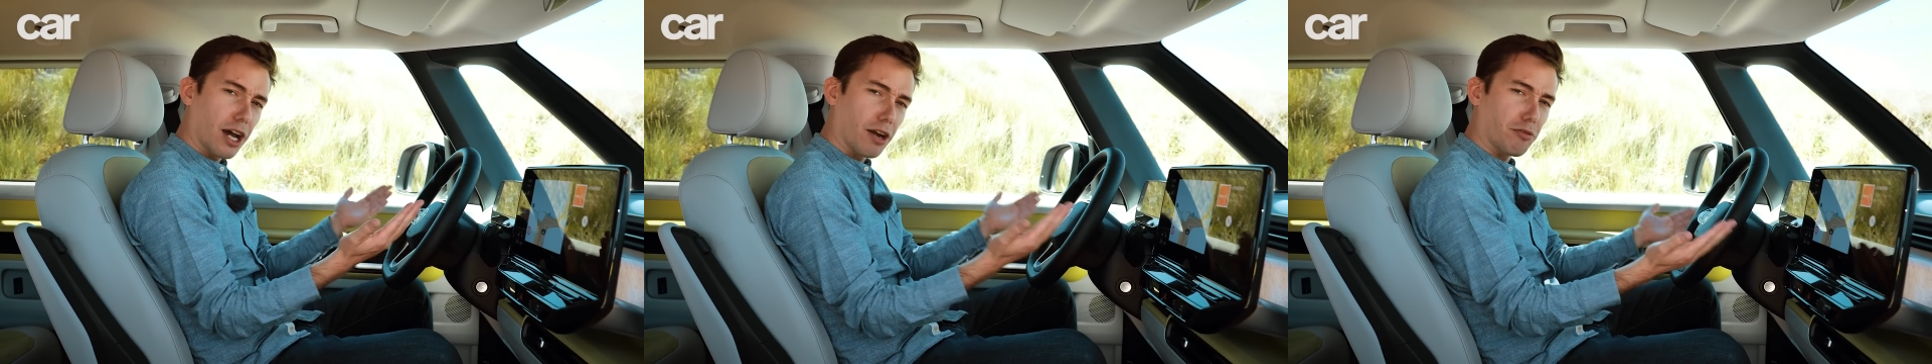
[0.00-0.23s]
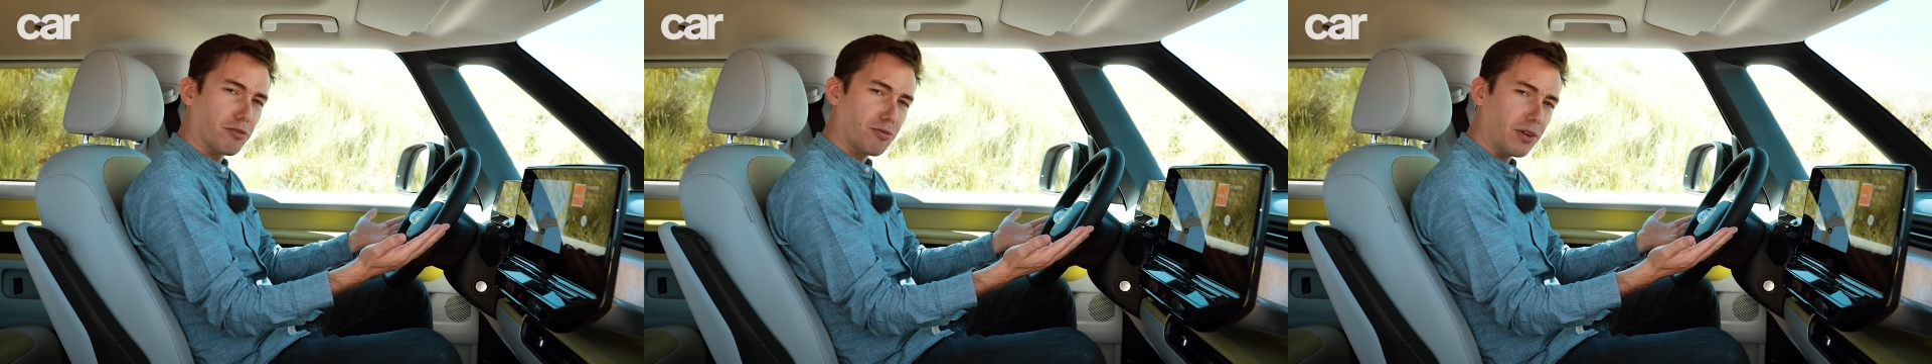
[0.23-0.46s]

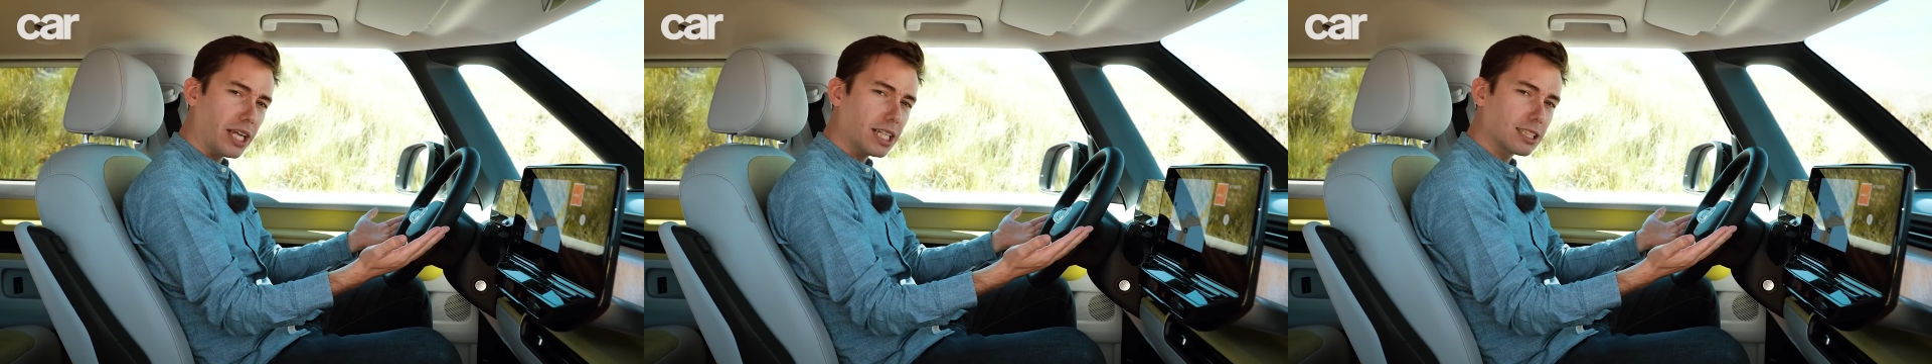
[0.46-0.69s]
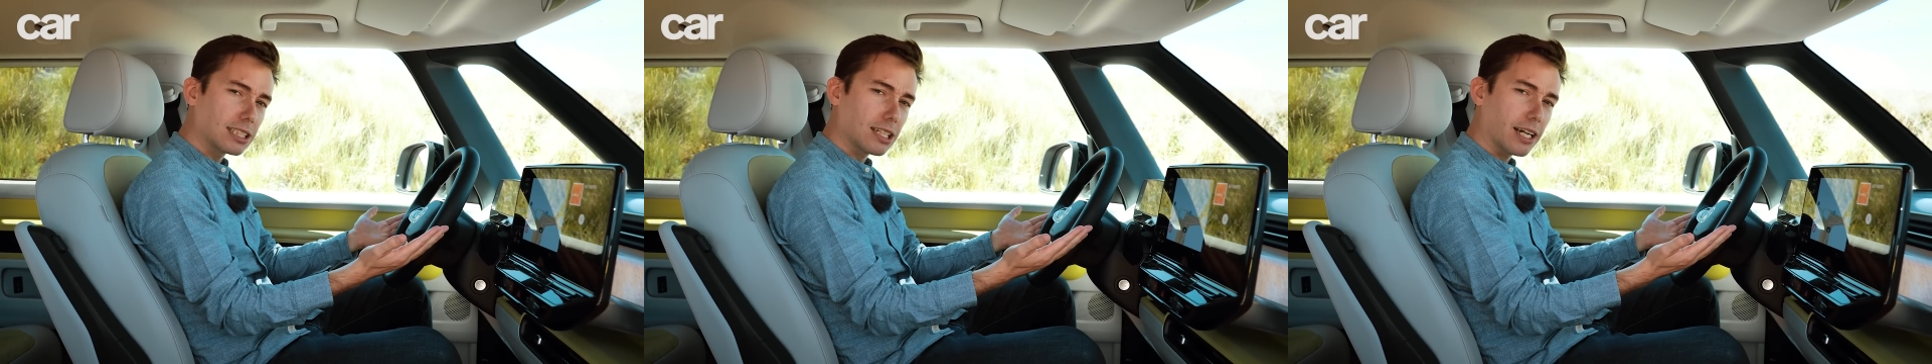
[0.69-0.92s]
and
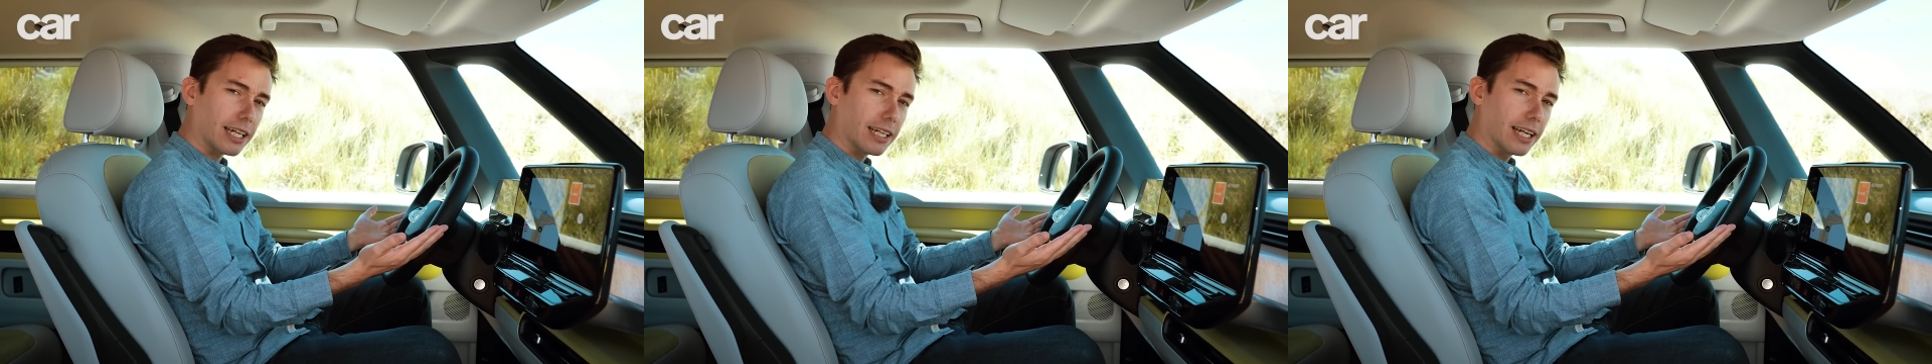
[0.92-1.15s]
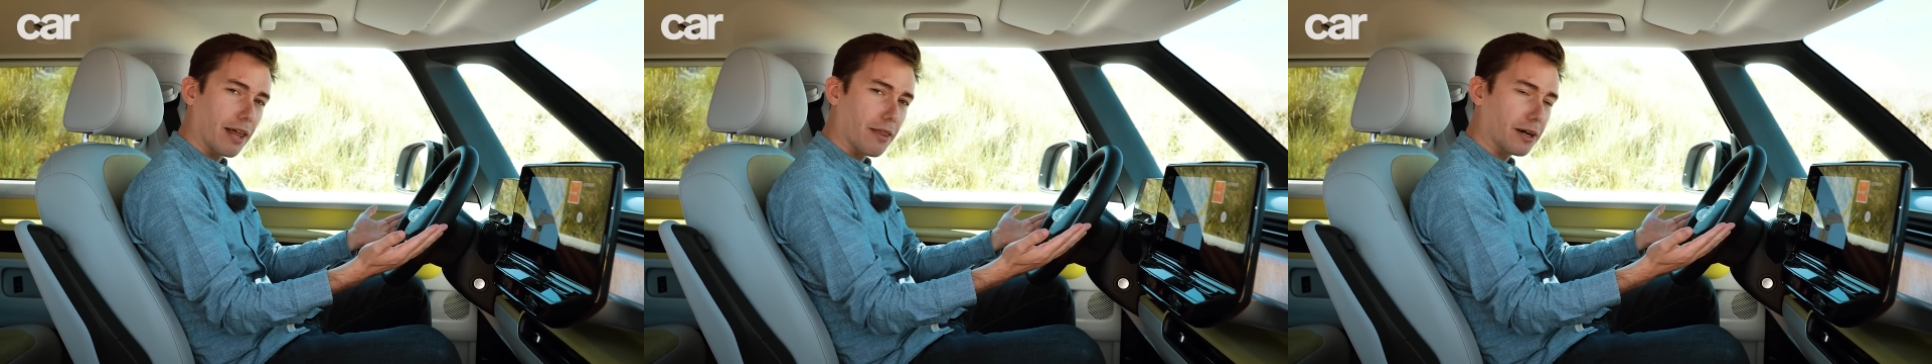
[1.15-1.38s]
feels
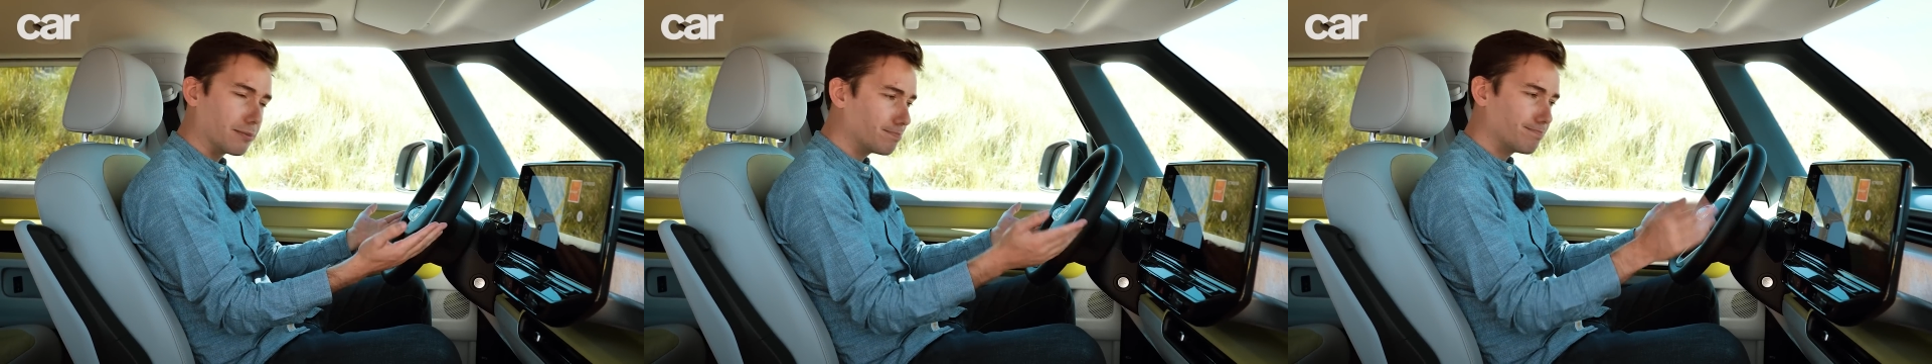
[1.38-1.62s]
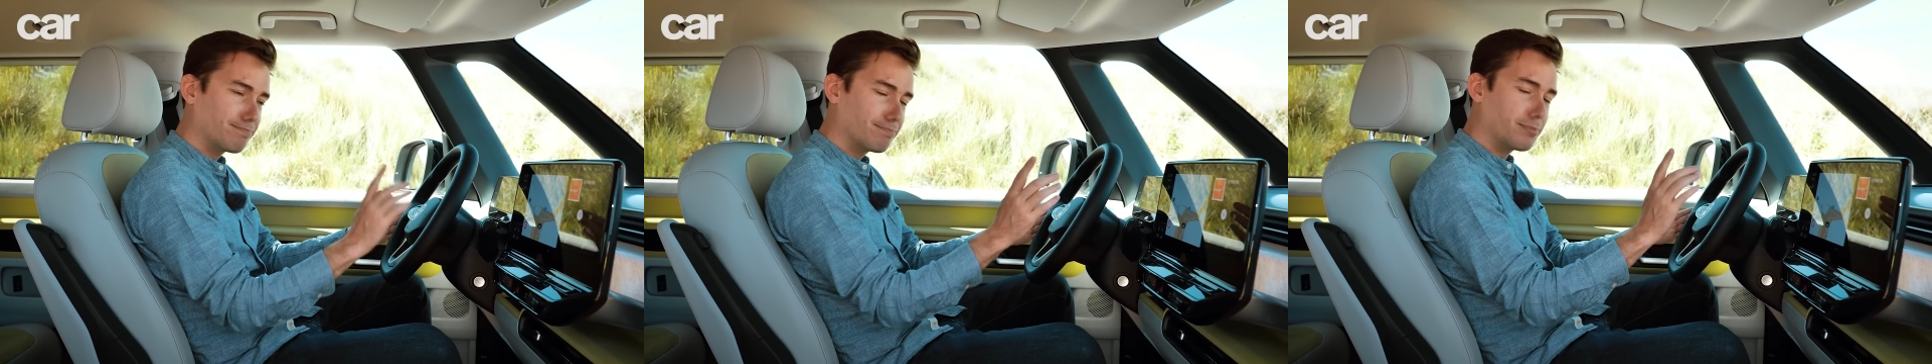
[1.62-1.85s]
like leather,
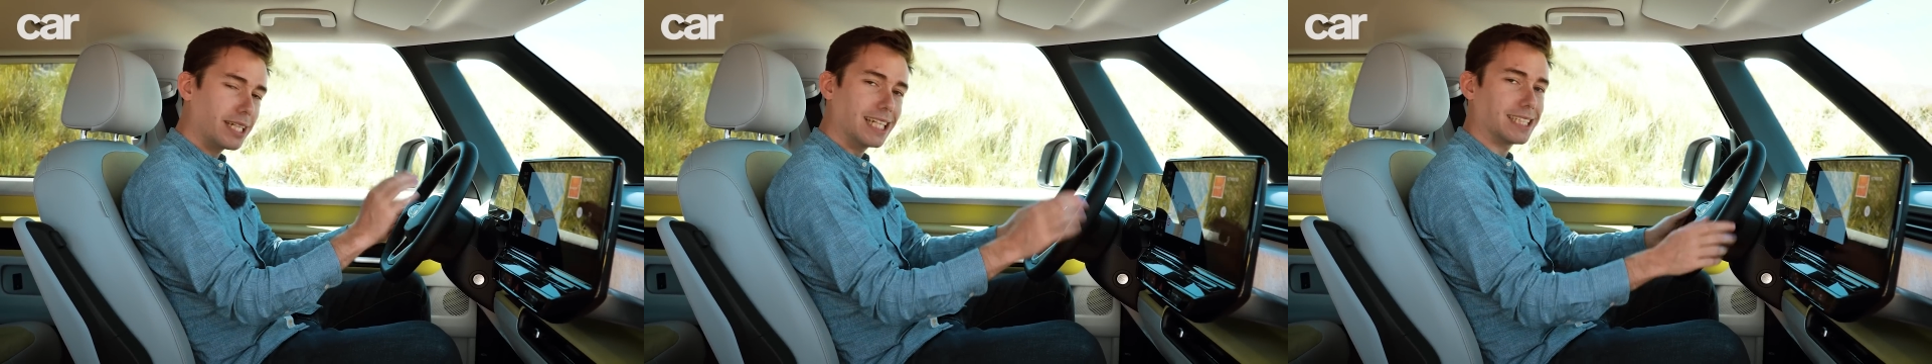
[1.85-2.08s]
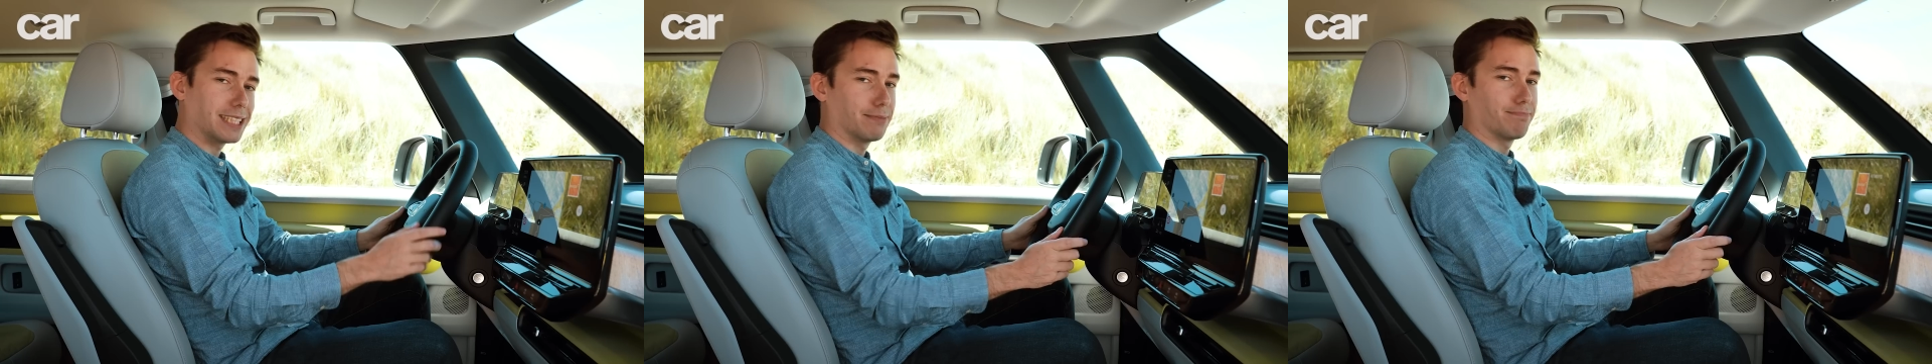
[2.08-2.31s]
but
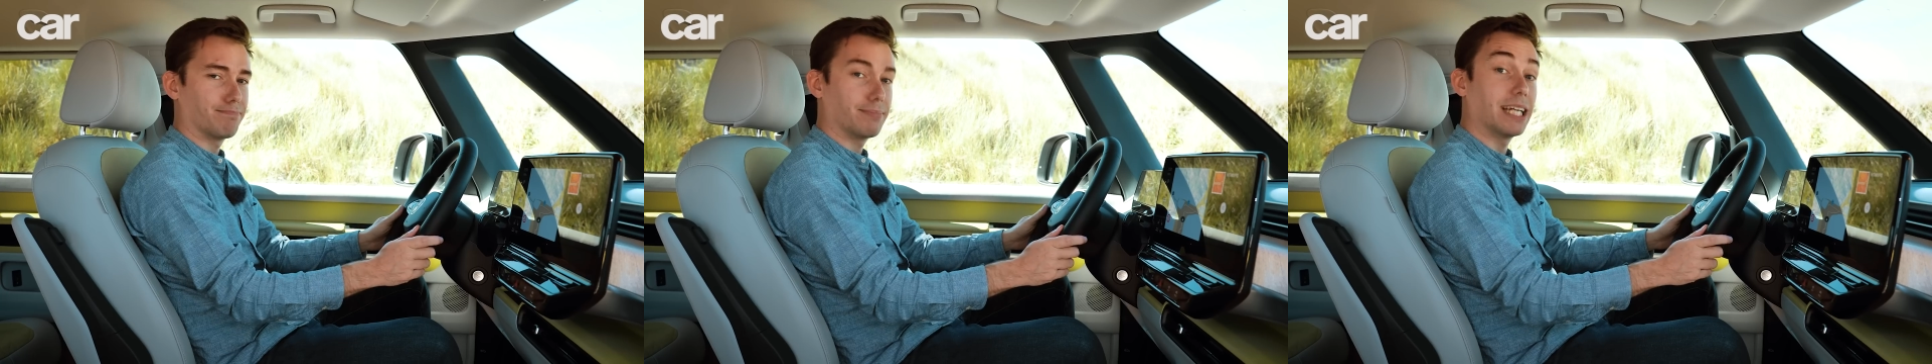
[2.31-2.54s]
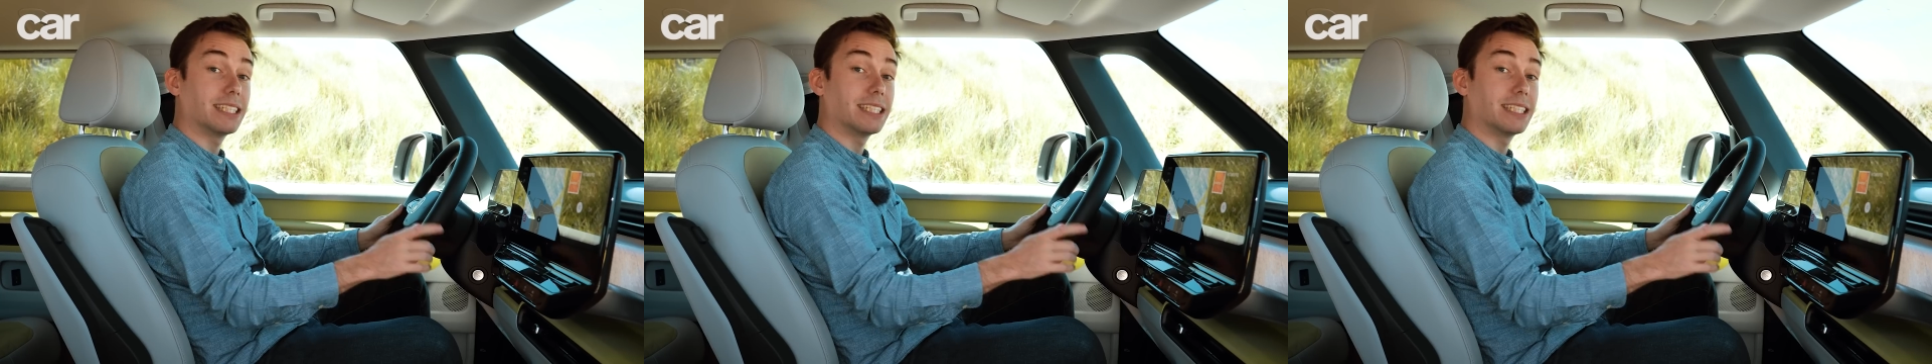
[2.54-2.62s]
isn't.